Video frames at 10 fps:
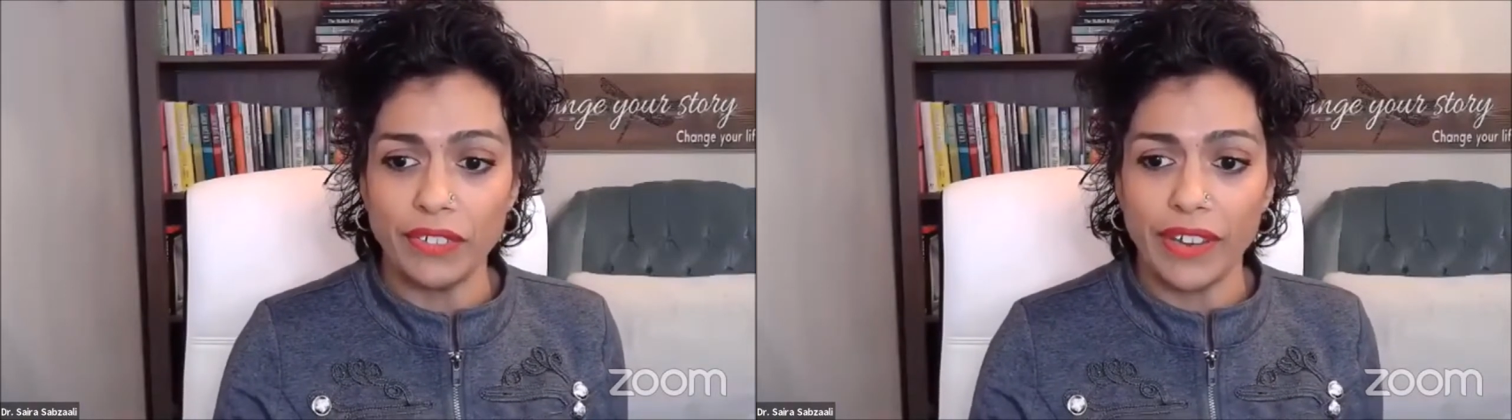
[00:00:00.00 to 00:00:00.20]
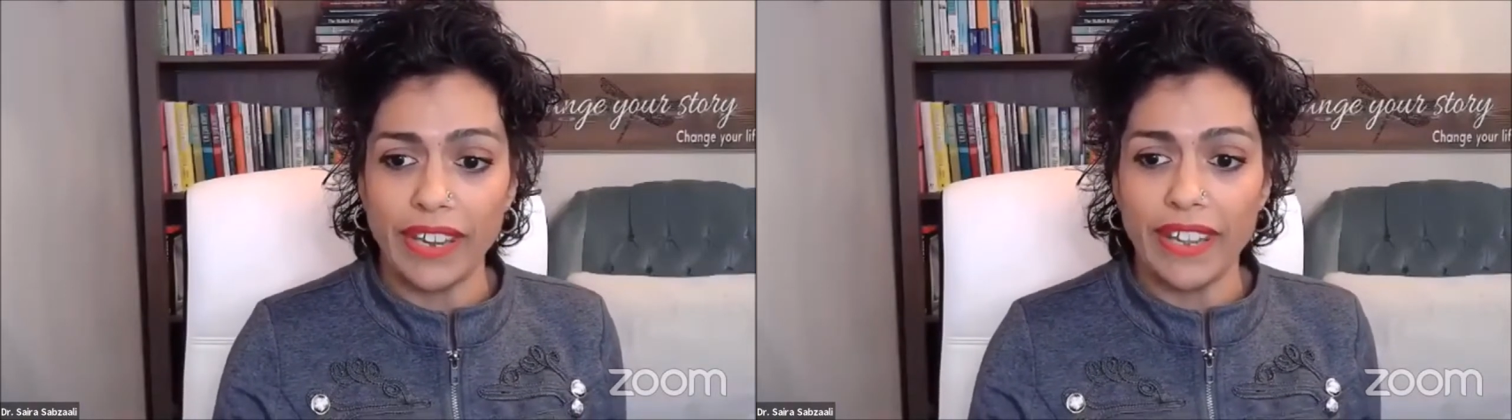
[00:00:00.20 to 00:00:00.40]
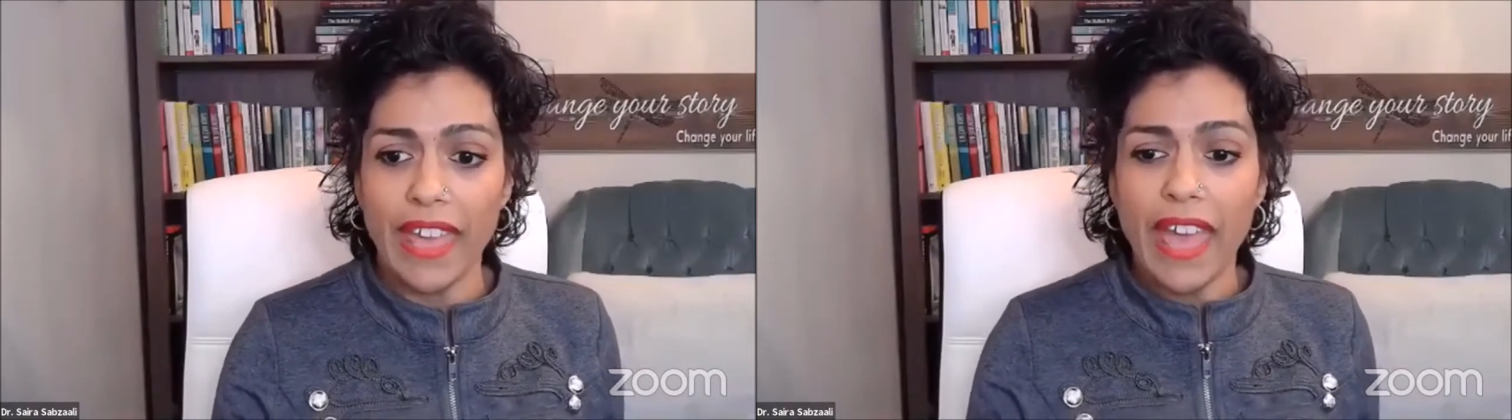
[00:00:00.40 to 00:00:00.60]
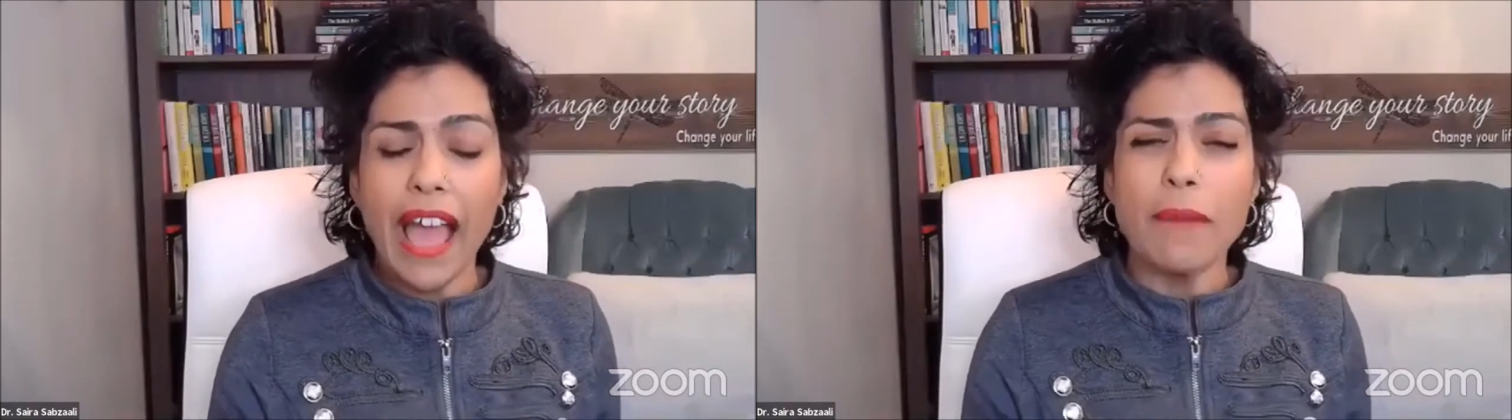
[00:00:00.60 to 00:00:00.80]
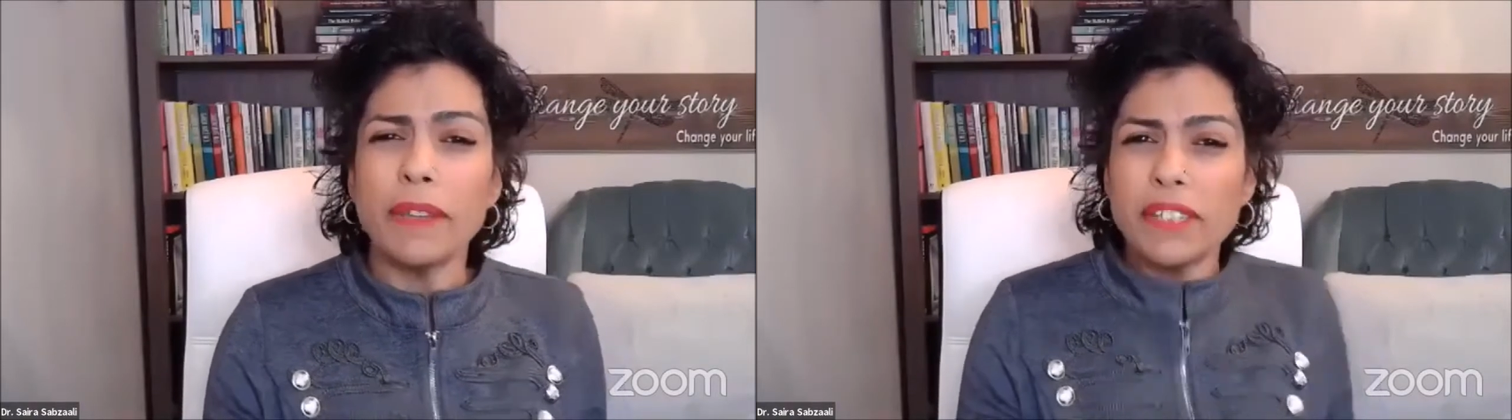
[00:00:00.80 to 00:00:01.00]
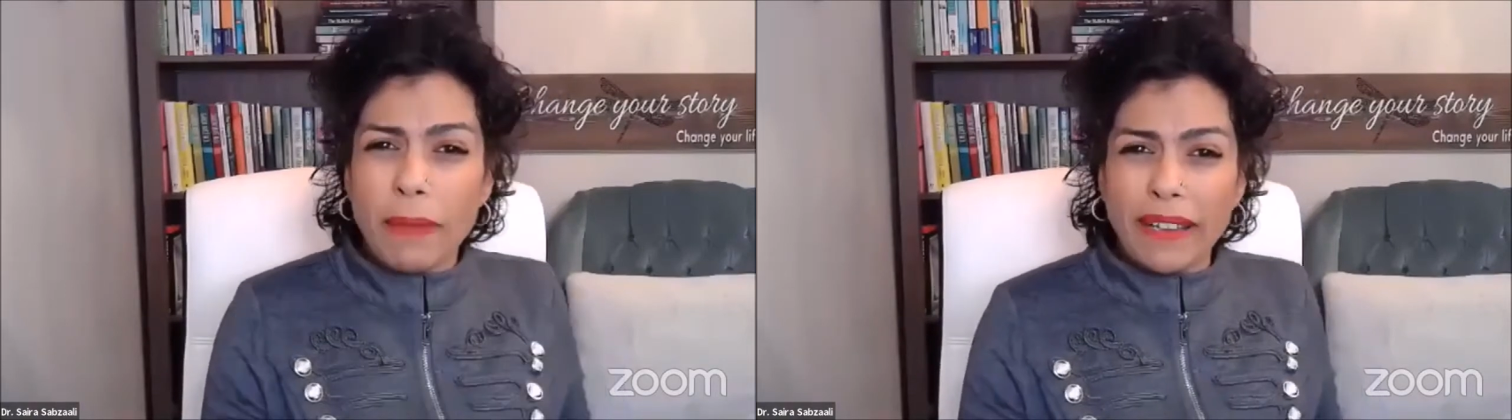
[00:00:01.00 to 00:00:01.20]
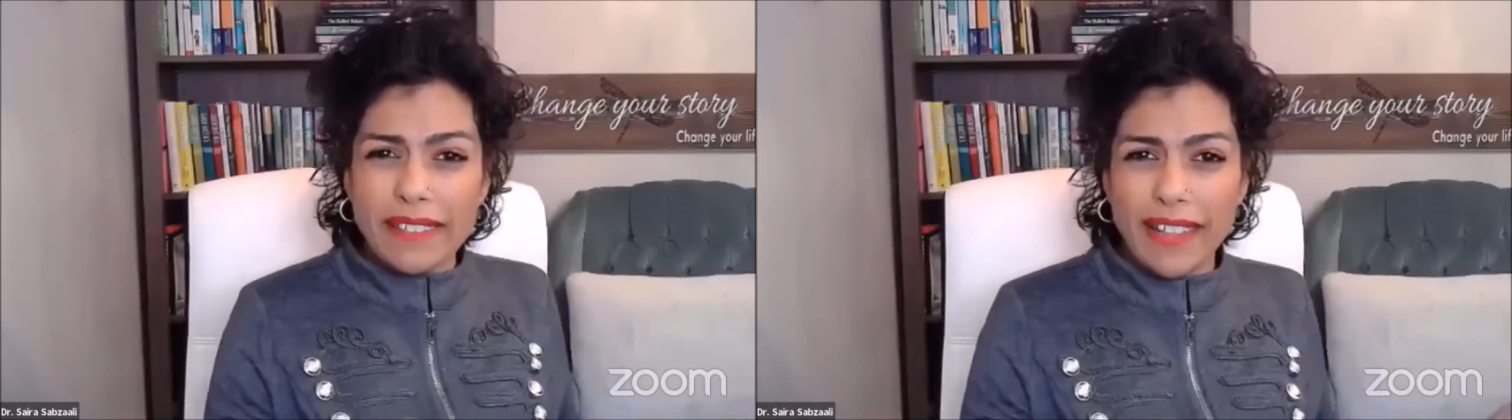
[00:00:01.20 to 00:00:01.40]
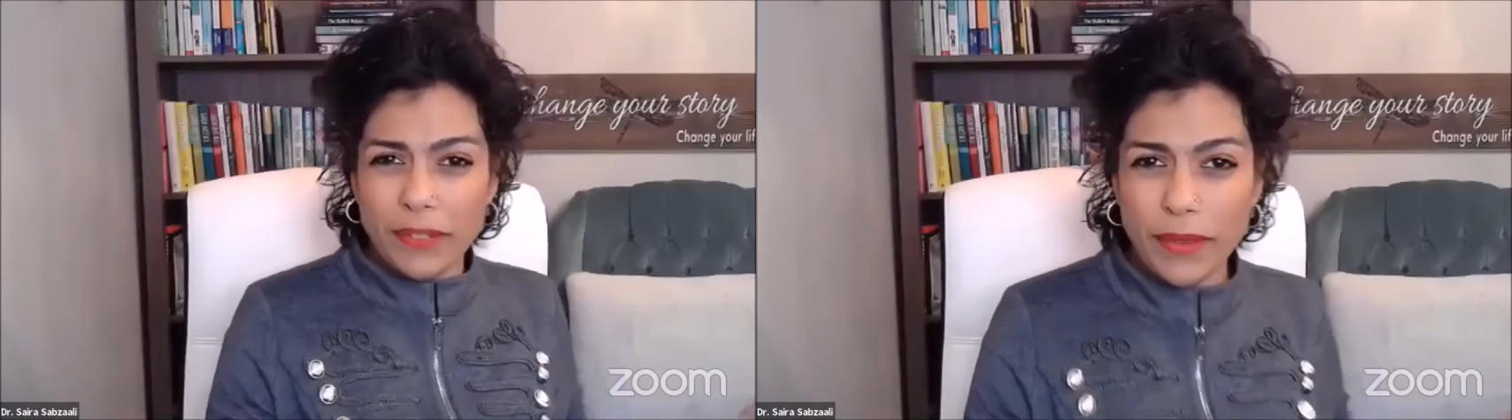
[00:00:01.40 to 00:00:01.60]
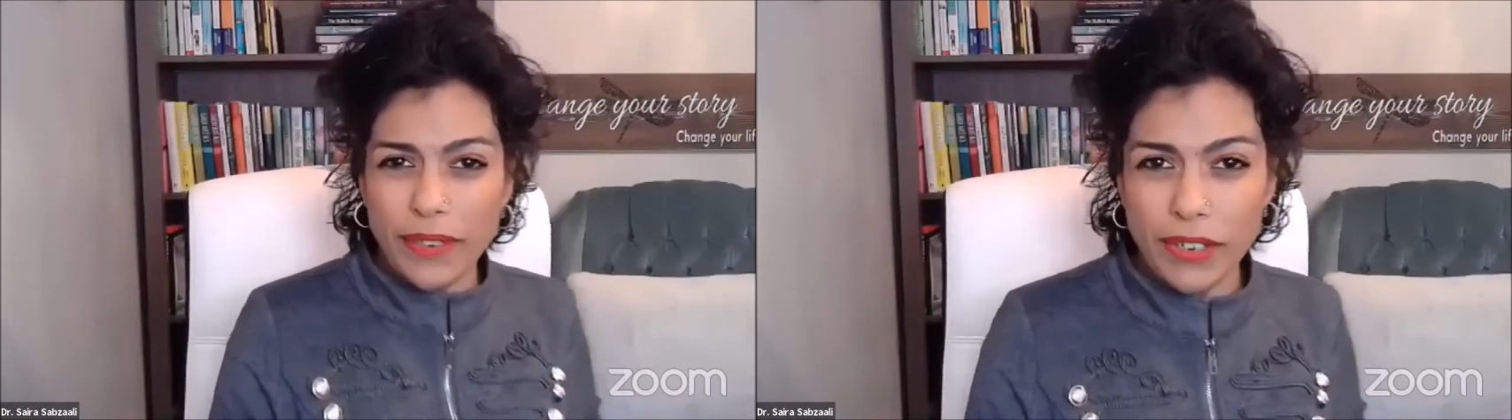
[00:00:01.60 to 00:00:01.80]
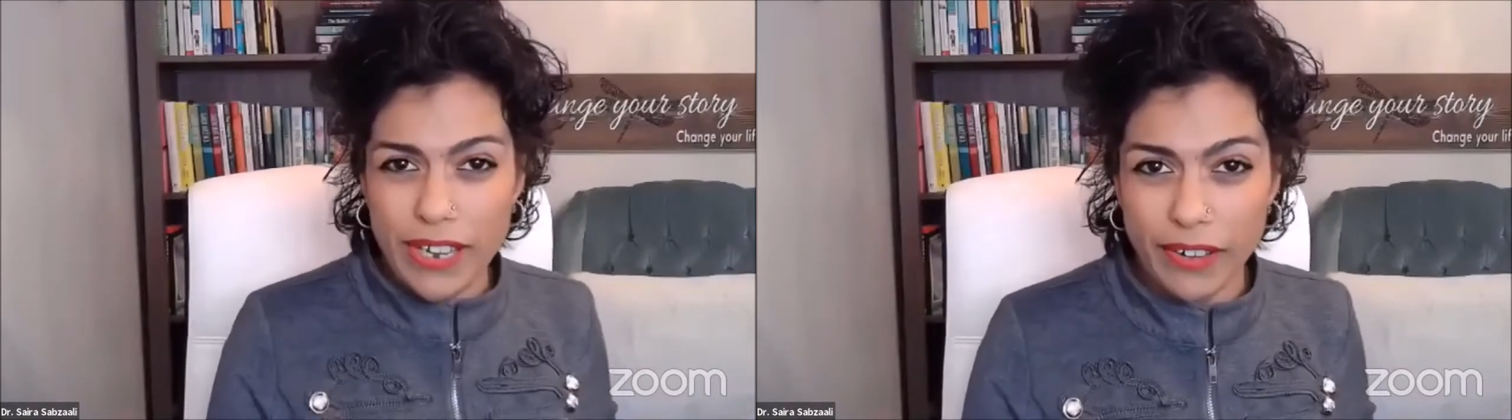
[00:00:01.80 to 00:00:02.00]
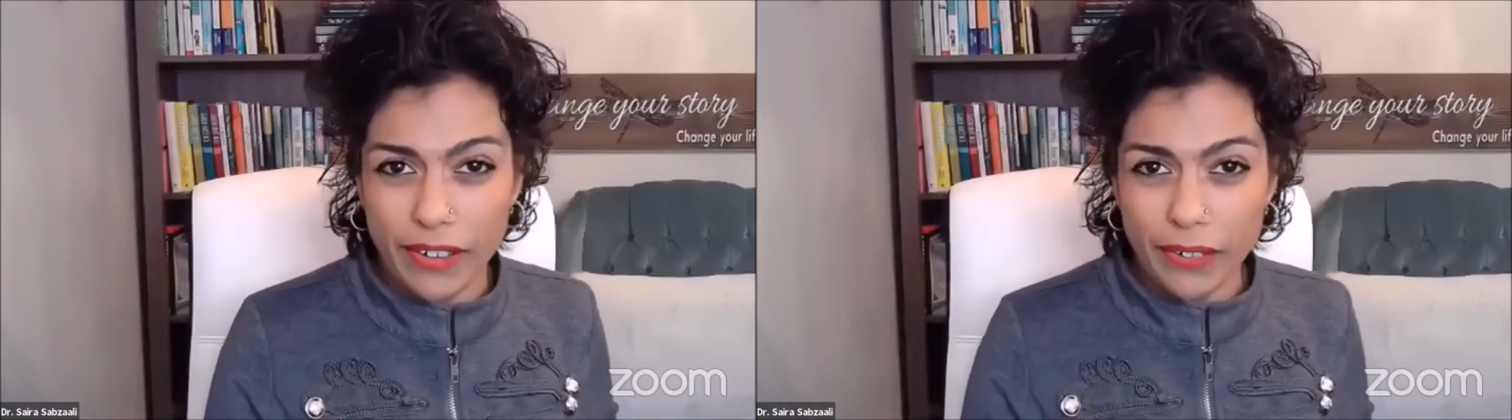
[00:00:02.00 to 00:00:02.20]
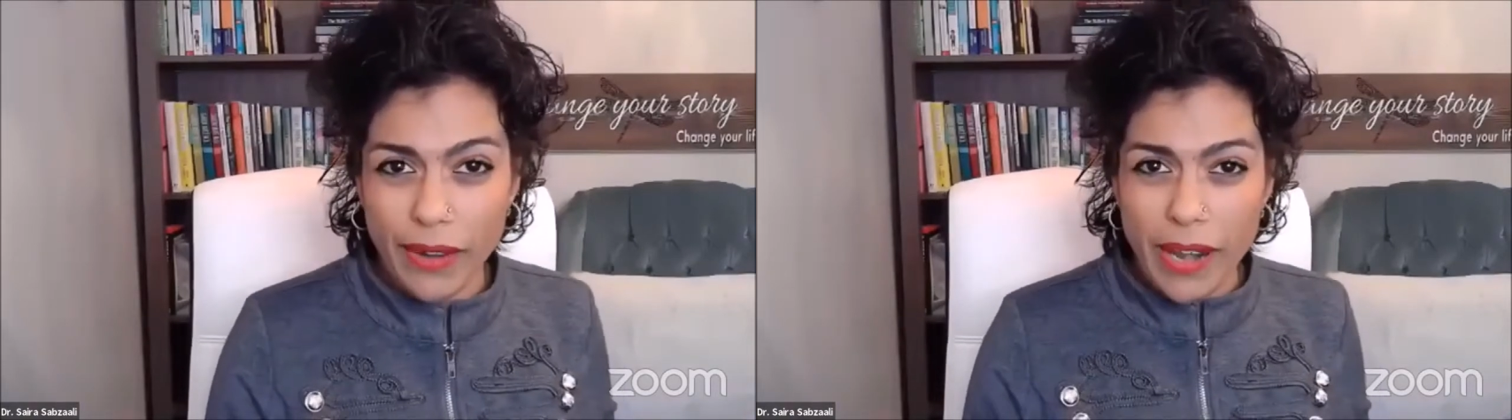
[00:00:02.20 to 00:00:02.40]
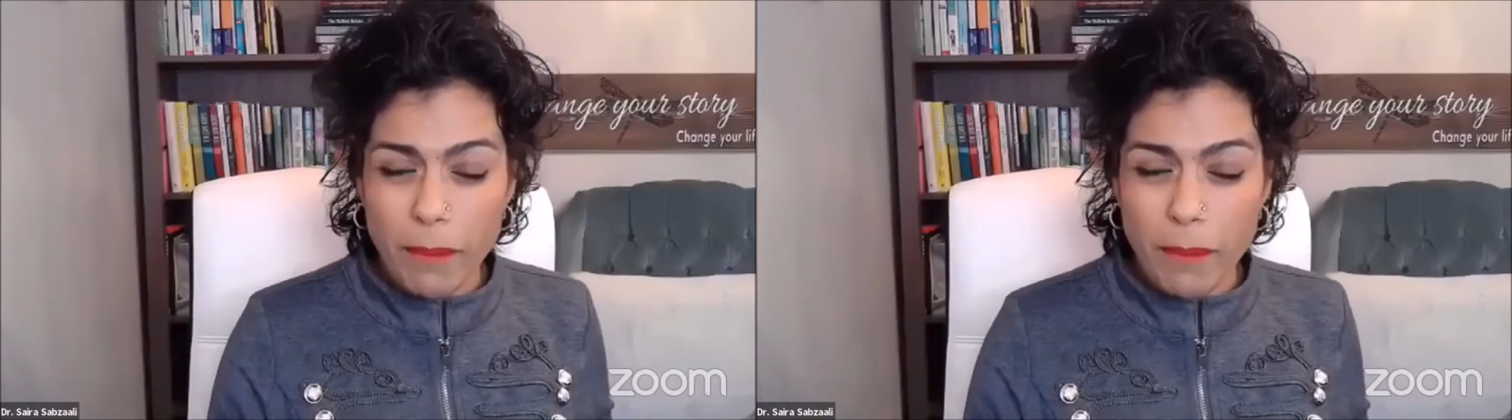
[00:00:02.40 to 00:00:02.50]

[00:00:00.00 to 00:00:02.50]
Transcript: Great. I'm expecting that's why you're here, right?